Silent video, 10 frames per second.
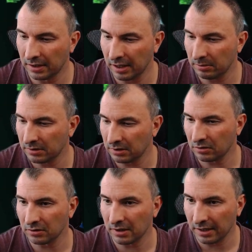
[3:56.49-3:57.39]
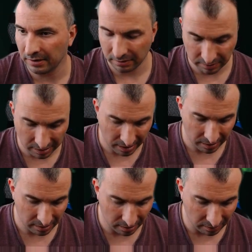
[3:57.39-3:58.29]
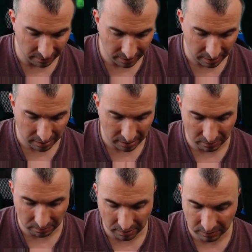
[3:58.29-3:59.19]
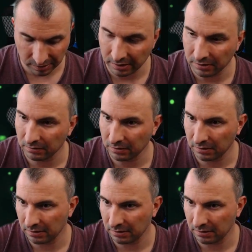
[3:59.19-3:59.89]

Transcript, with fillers: enabled and online. Okay, lovely. So we're trying to